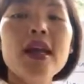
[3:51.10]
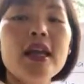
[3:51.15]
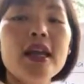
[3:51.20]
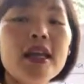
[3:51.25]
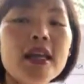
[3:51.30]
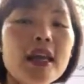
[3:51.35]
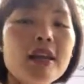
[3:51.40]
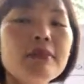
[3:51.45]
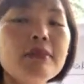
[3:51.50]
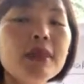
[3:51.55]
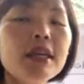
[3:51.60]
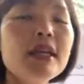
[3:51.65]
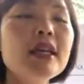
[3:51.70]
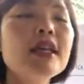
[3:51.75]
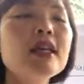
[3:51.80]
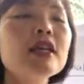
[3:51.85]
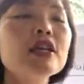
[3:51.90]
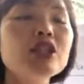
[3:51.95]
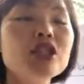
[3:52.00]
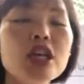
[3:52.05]
It can
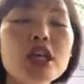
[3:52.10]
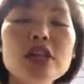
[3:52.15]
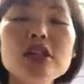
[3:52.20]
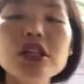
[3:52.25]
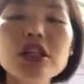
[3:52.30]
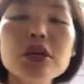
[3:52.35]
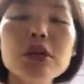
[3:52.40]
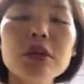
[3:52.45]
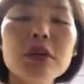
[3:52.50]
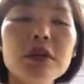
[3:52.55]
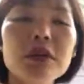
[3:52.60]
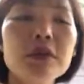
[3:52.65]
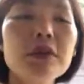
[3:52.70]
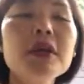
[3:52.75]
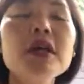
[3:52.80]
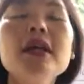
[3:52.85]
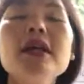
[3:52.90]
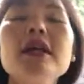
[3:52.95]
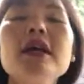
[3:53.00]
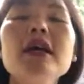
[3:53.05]
be changing your
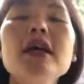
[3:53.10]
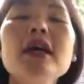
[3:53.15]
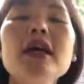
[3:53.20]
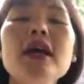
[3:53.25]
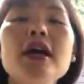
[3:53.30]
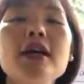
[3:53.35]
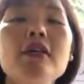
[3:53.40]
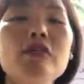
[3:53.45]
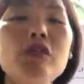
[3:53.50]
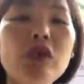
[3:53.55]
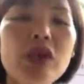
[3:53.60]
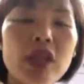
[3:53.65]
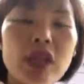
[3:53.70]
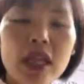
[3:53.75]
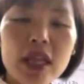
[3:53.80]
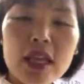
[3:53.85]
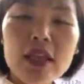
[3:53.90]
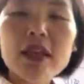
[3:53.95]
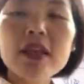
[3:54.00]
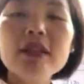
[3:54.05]
career
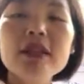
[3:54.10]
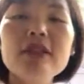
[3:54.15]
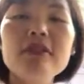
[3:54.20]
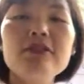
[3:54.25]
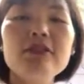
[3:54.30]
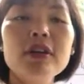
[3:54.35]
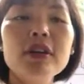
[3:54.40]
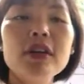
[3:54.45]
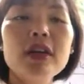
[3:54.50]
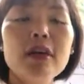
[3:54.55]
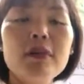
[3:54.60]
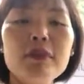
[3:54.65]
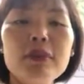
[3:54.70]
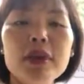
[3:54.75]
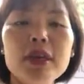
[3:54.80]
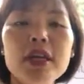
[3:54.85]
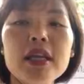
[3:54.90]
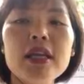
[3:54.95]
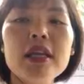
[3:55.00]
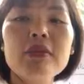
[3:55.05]
within a different
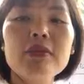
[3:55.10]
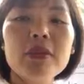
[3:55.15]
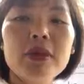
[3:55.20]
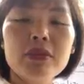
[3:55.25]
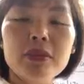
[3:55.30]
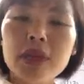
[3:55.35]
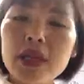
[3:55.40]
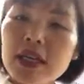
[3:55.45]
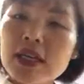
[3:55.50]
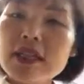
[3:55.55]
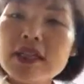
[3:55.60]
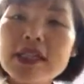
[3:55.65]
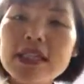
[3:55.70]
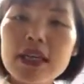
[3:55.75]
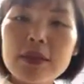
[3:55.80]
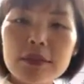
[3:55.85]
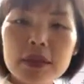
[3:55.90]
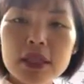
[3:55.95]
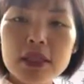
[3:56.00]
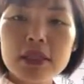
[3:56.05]
company but within the
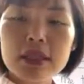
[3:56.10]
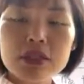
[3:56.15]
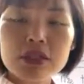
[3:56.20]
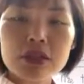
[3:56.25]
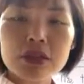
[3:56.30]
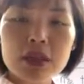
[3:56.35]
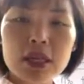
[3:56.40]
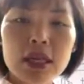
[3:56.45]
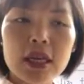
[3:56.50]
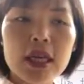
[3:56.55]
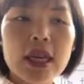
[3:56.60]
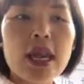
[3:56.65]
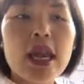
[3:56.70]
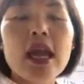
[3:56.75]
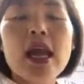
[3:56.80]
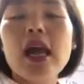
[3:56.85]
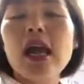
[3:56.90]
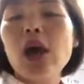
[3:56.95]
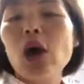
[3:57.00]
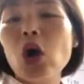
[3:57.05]
same industry.
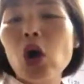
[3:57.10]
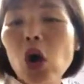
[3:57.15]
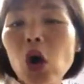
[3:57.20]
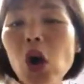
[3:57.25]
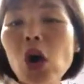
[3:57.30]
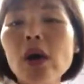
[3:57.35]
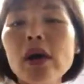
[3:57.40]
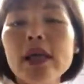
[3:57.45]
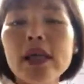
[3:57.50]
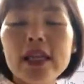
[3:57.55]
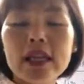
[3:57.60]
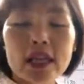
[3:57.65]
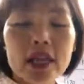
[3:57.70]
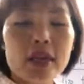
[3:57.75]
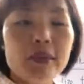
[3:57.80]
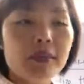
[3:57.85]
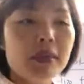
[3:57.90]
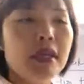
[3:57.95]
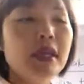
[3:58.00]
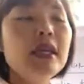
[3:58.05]
Or it
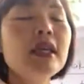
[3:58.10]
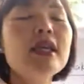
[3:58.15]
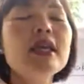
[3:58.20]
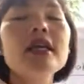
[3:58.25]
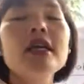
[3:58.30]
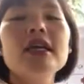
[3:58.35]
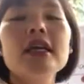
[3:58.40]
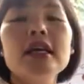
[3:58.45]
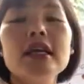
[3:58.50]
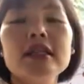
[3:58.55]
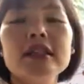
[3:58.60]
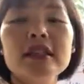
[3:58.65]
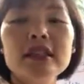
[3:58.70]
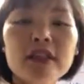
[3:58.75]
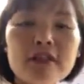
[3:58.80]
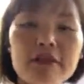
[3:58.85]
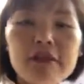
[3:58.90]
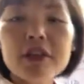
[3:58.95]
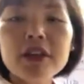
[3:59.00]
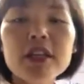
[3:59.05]
can be
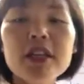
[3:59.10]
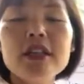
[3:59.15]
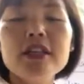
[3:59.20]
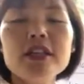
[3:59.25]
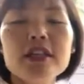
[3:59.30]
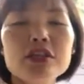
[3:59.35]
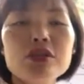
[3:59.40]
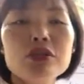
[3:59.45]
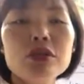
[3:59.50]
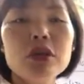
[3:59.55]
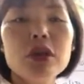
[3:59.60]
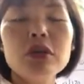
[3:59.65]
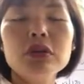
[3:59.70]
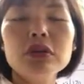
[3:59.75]
different industry